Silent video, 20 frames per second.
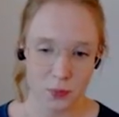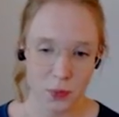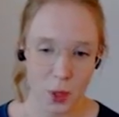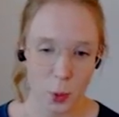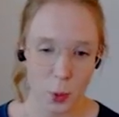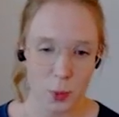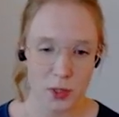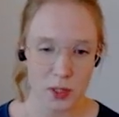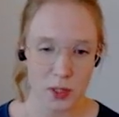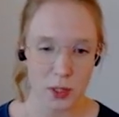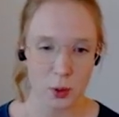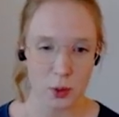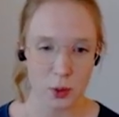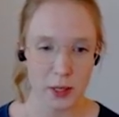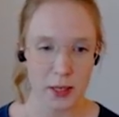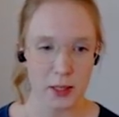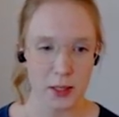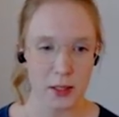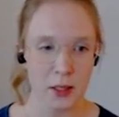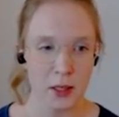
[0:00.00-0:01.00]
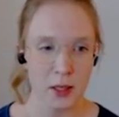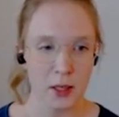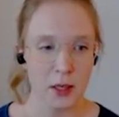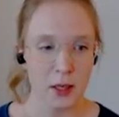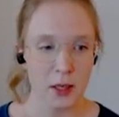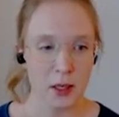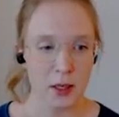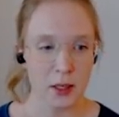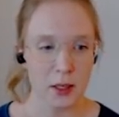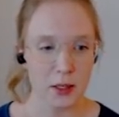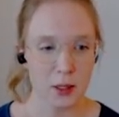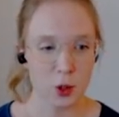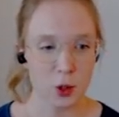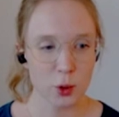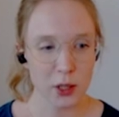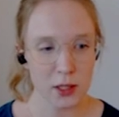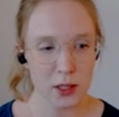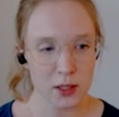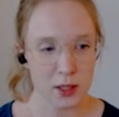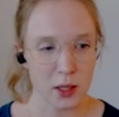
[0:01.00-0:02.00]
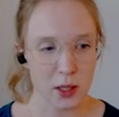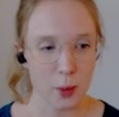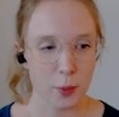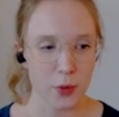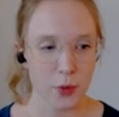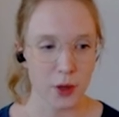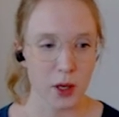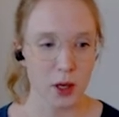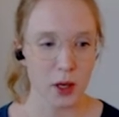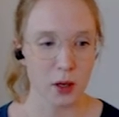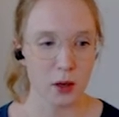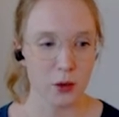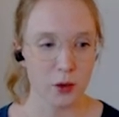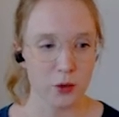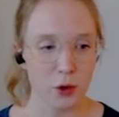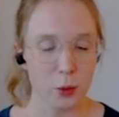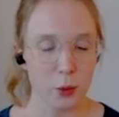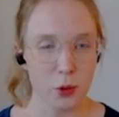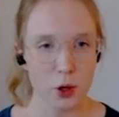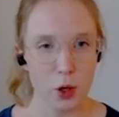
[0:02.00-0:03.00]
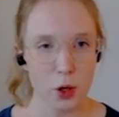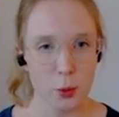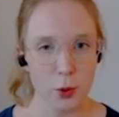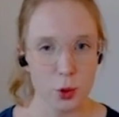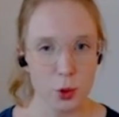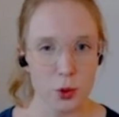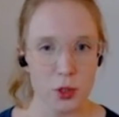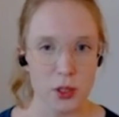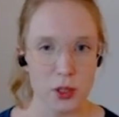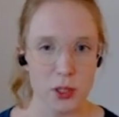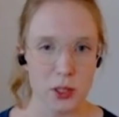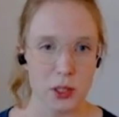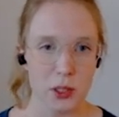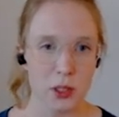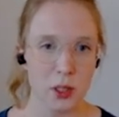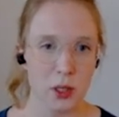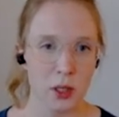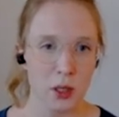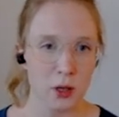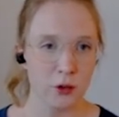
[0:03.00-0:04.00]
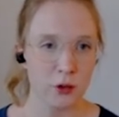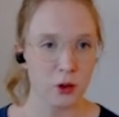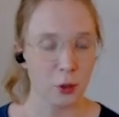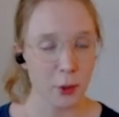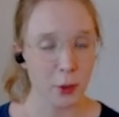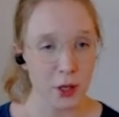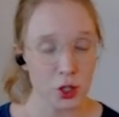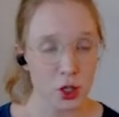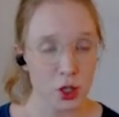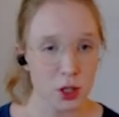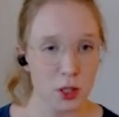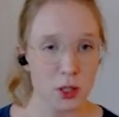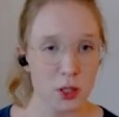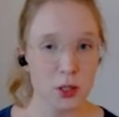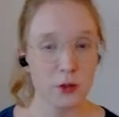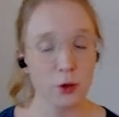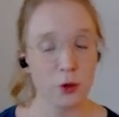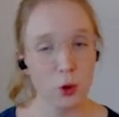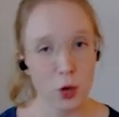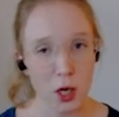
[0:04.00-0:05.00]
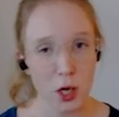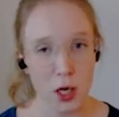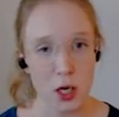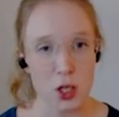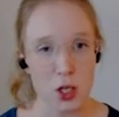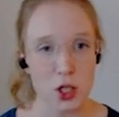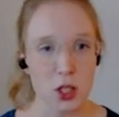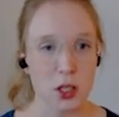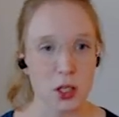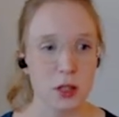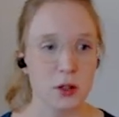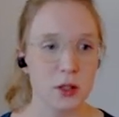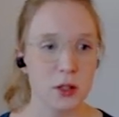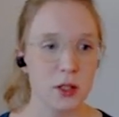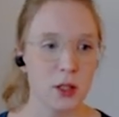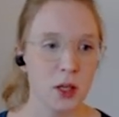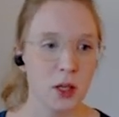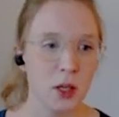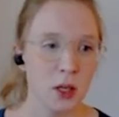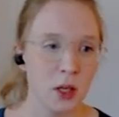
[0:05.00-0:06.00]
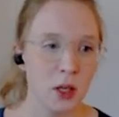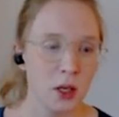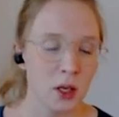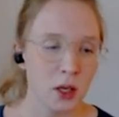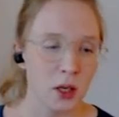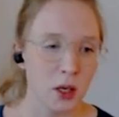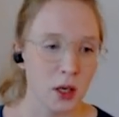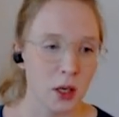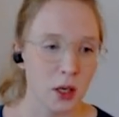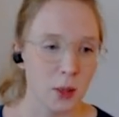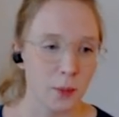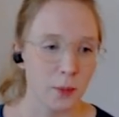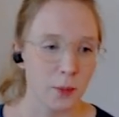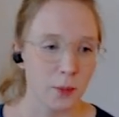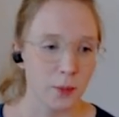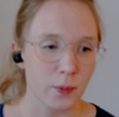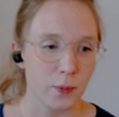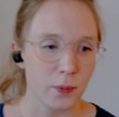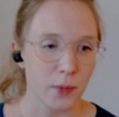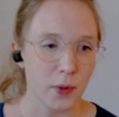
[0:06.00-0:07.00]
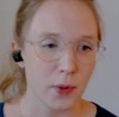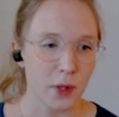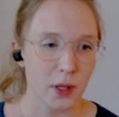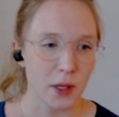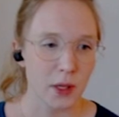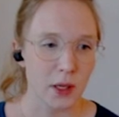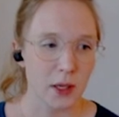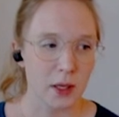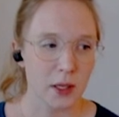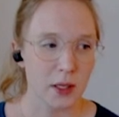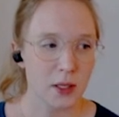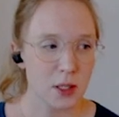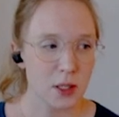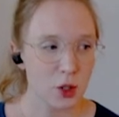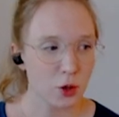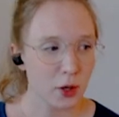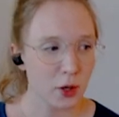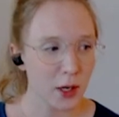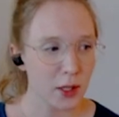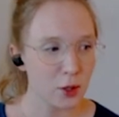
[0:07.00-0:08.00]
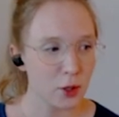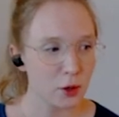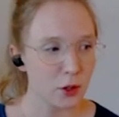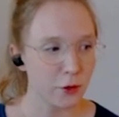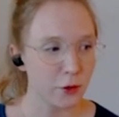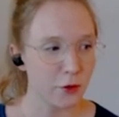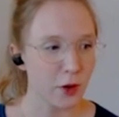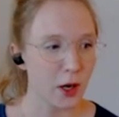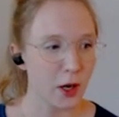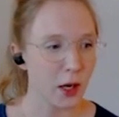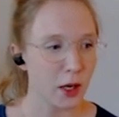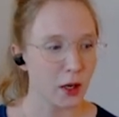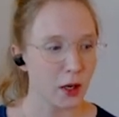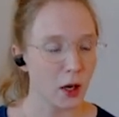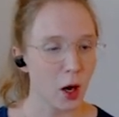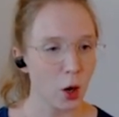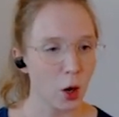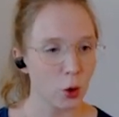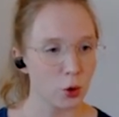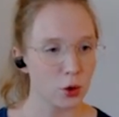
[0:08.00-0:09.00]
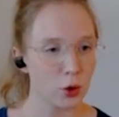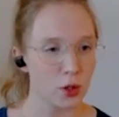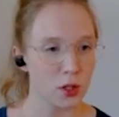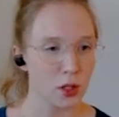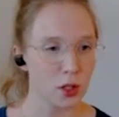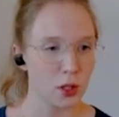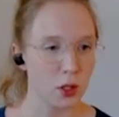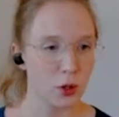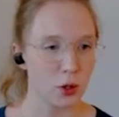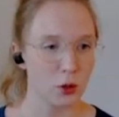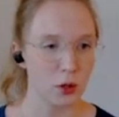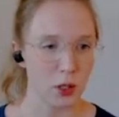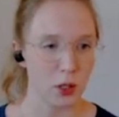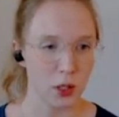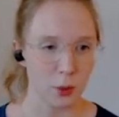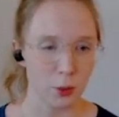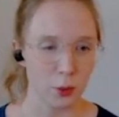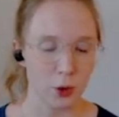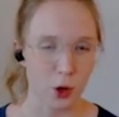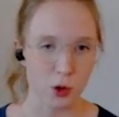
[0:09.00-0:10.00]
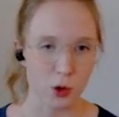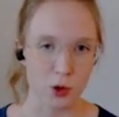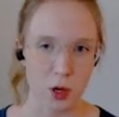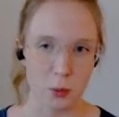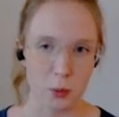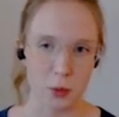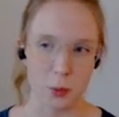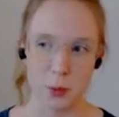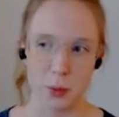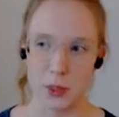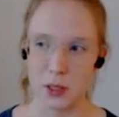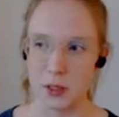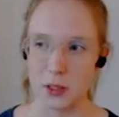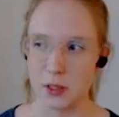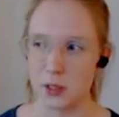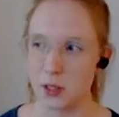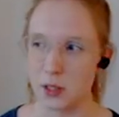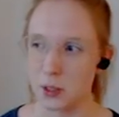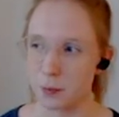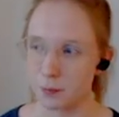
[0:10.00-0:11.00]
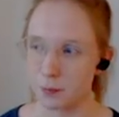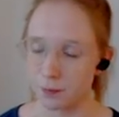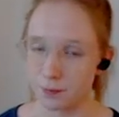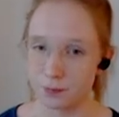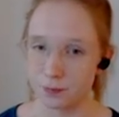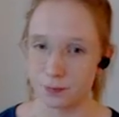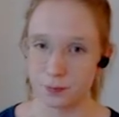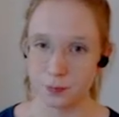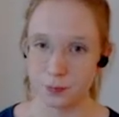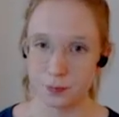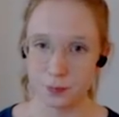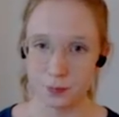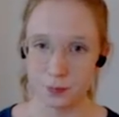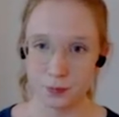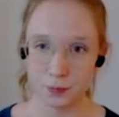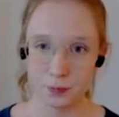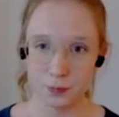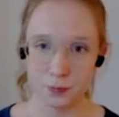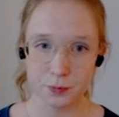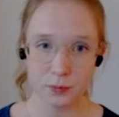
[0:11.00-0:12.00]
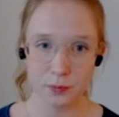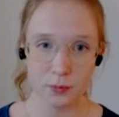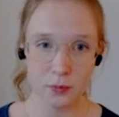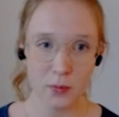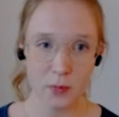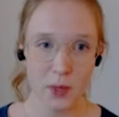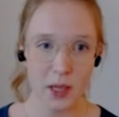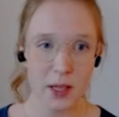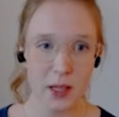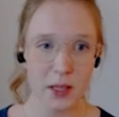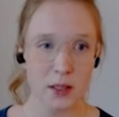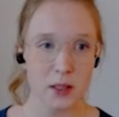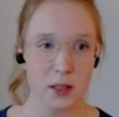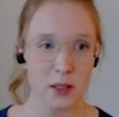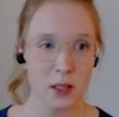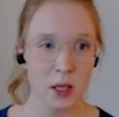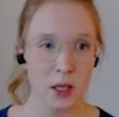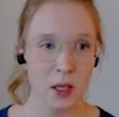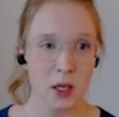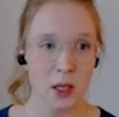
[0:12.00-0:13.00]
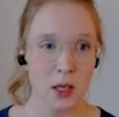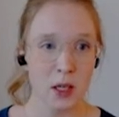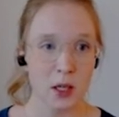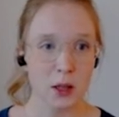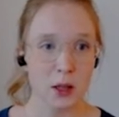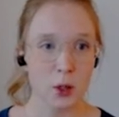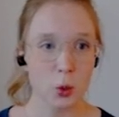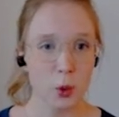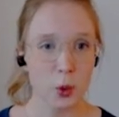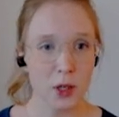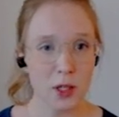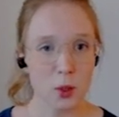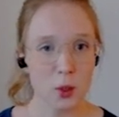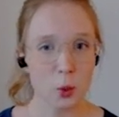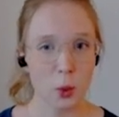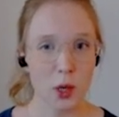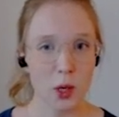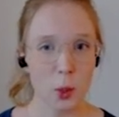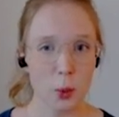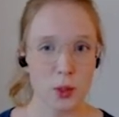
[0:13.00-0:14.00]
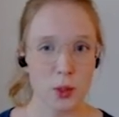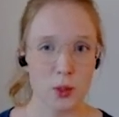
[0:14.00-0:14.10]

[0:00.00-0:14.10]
We said, okay, let's create something from a community, from engineers for engineers, um, and let's try to define how to securely program a PLC. And the reason why it was